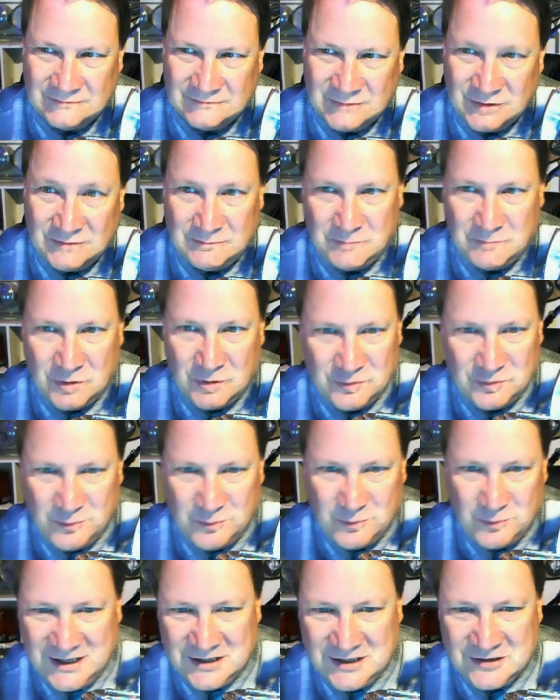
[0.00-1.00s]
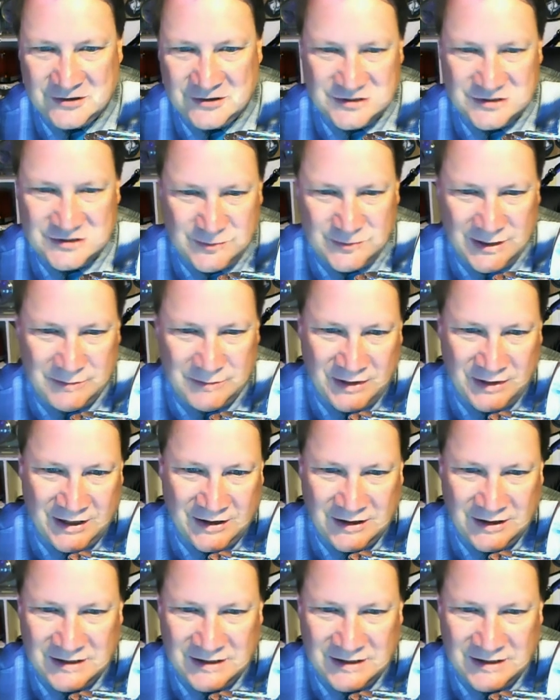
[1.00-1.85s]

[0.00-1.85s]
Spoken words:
good good two-way player.